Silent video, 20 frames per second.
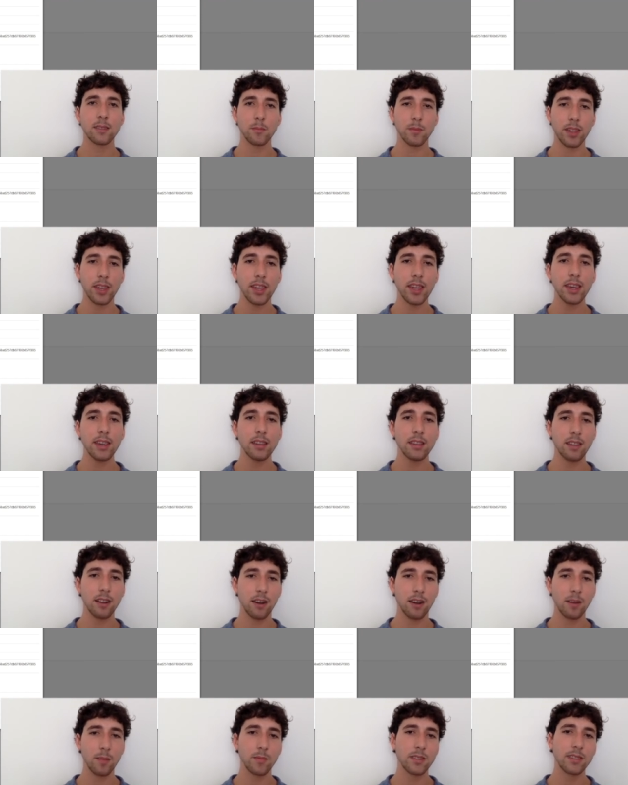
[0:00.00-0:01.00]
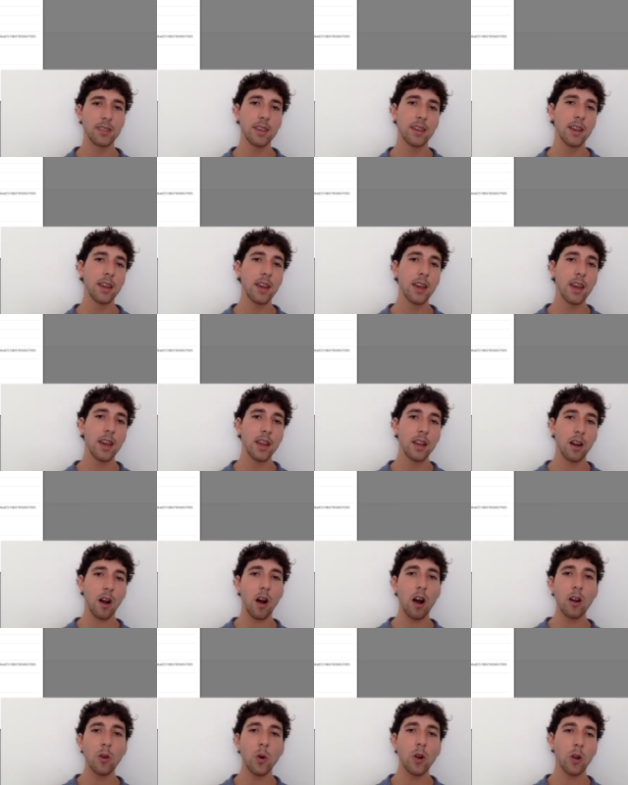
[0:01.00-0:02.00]
some key terms. Your
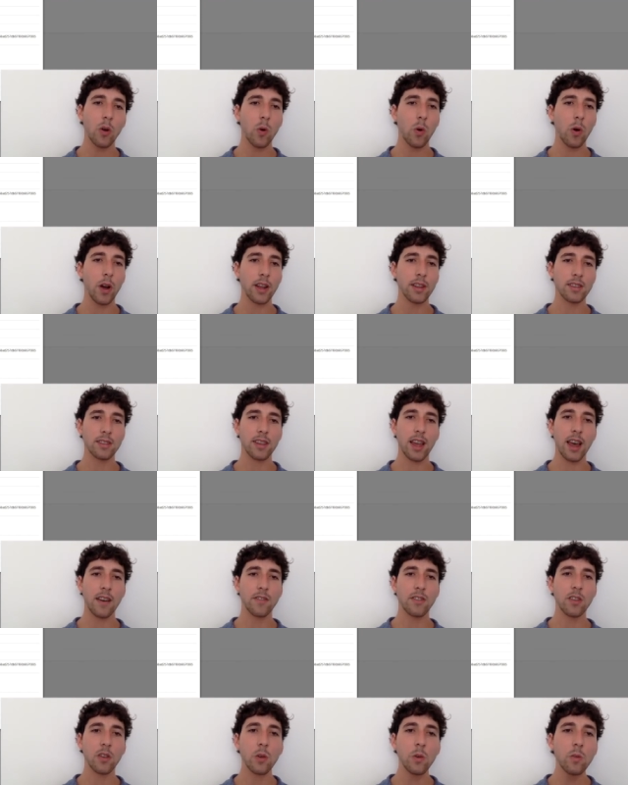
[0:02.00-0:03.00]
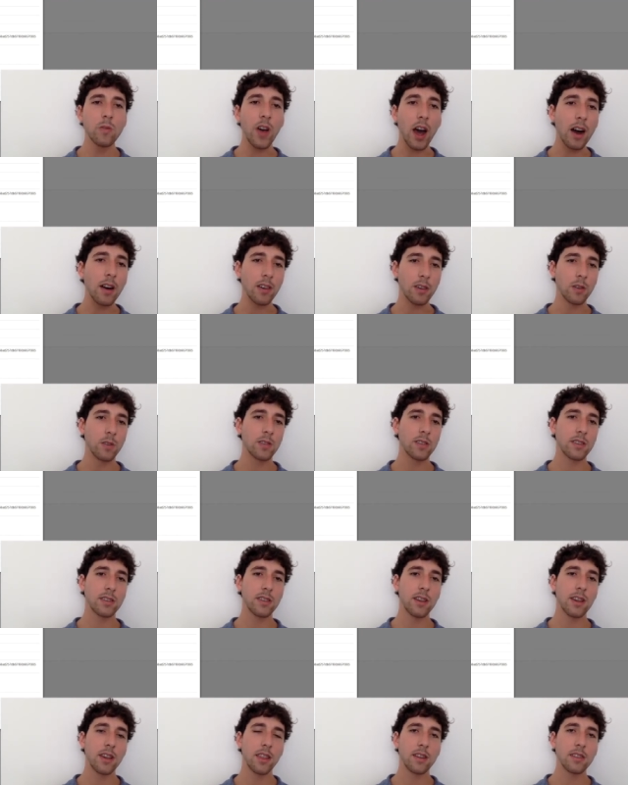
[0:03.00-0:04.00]
Ardor coins have two values.
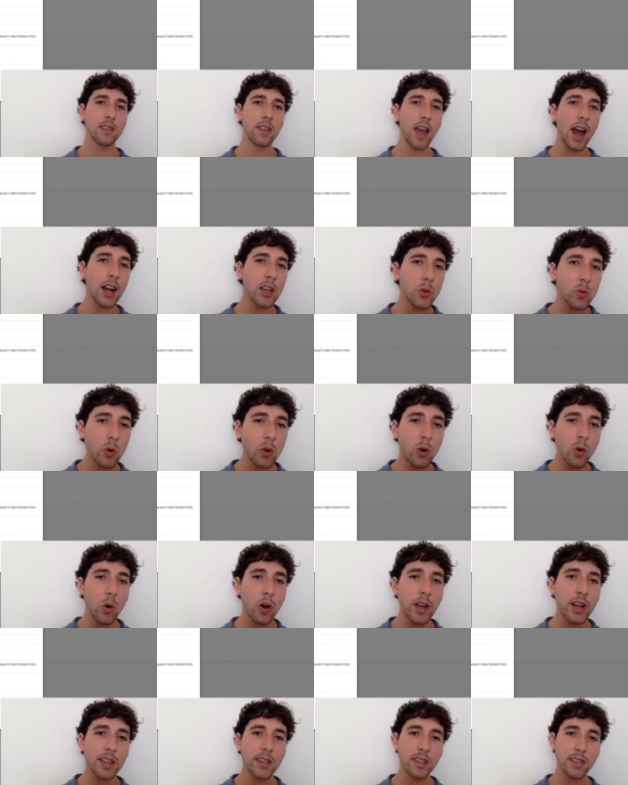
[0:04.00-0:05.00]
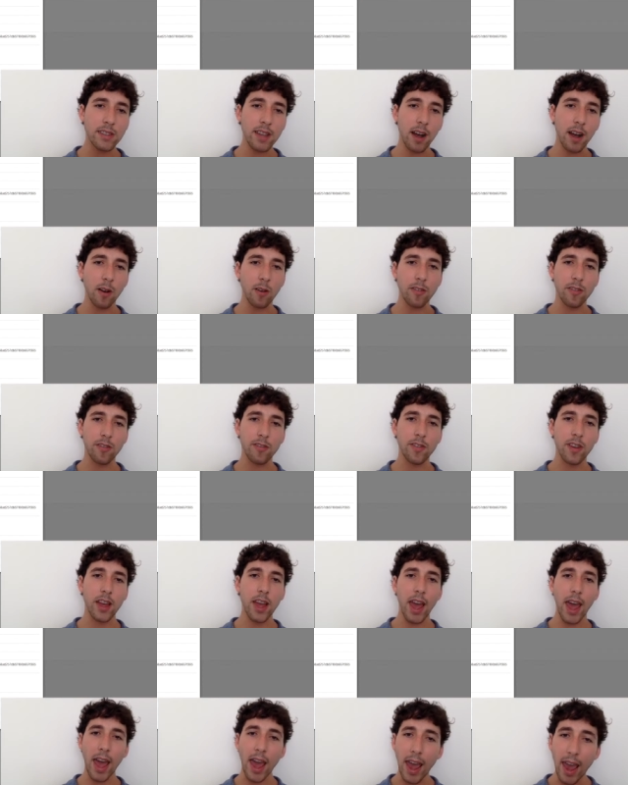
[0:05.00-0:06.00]
There's the actual coin itself
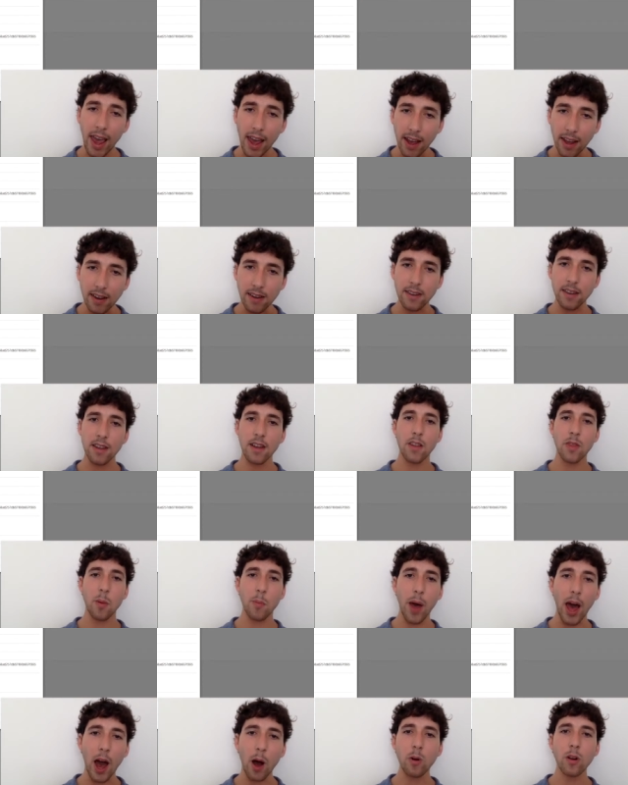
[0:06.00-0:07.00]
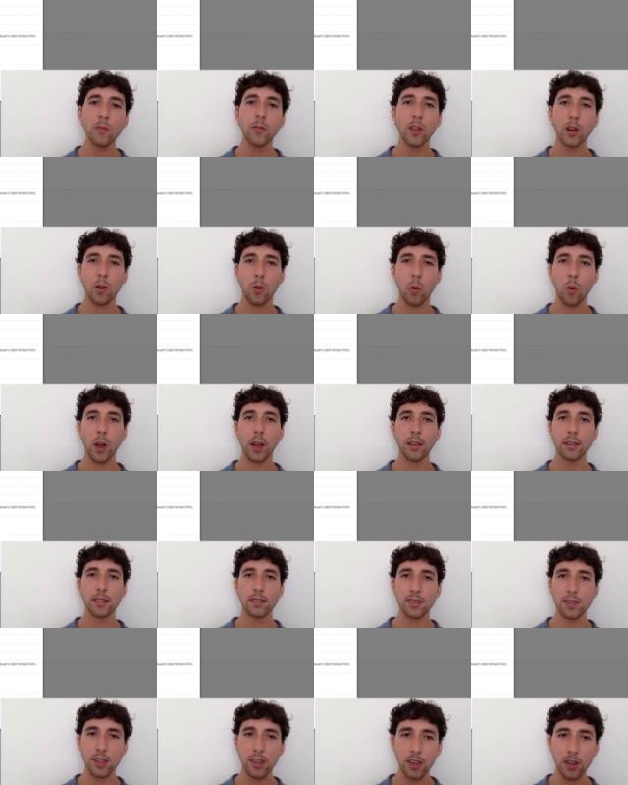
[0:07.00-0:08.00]
and the power of the coin to
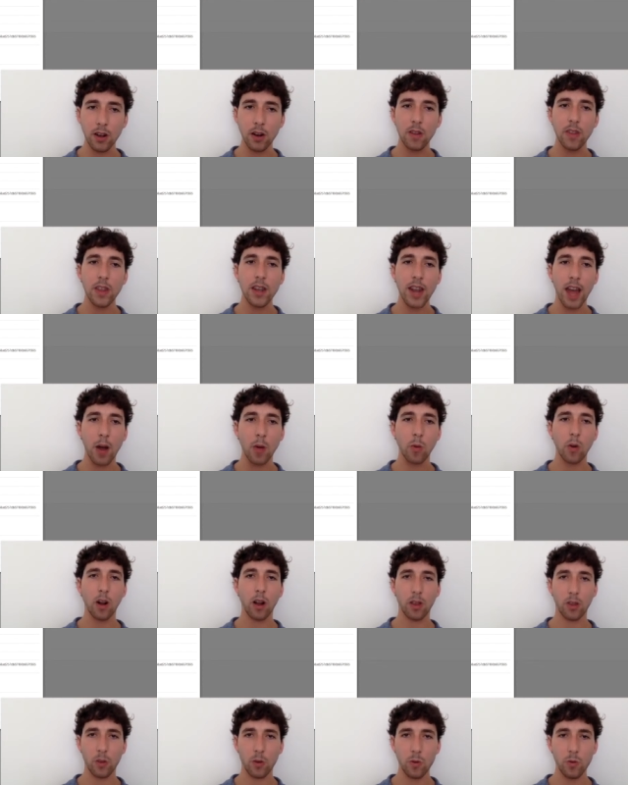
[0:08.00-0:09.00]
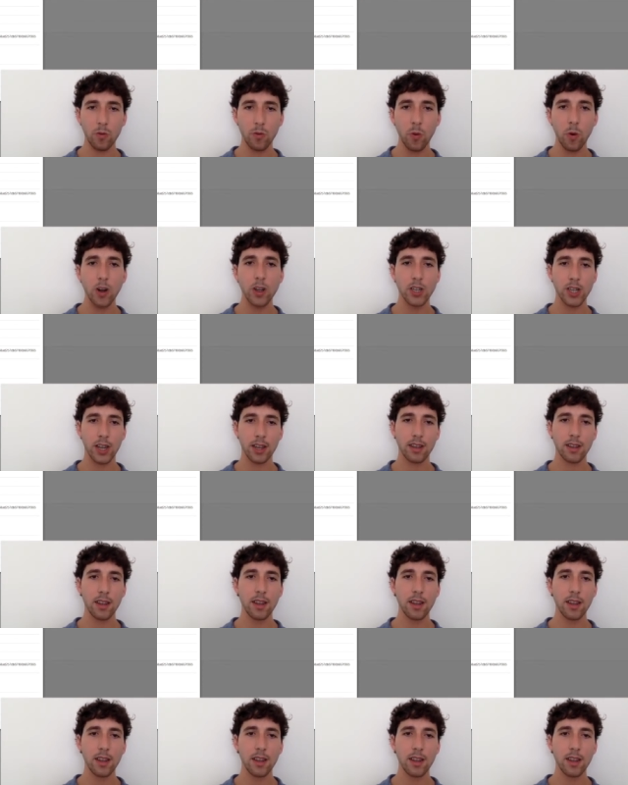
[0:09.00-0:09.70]
secure the network through forging.